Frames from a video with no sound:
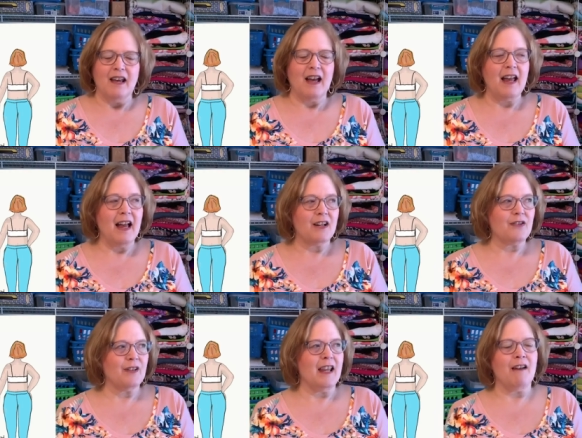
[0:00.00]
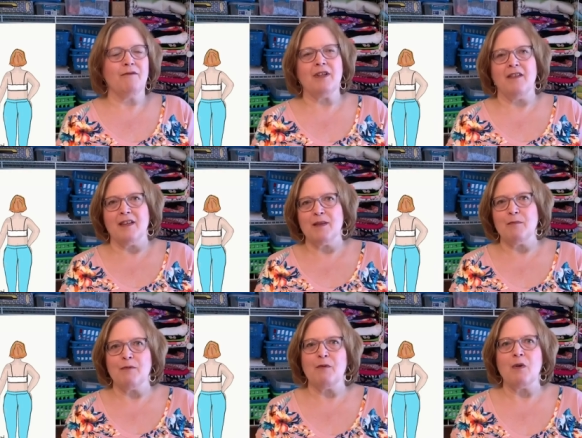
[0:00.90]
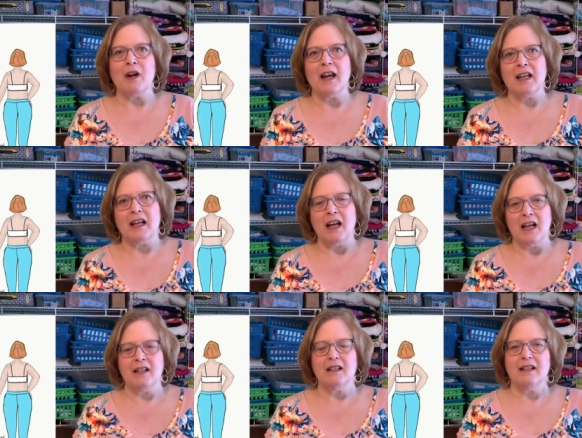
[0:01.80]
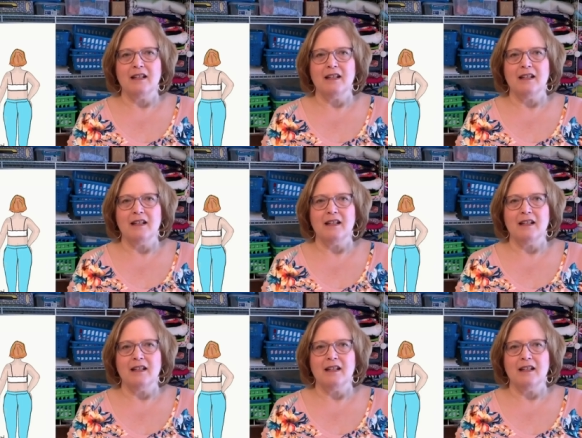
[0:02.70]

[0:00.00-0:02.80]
I actually have done this before and cut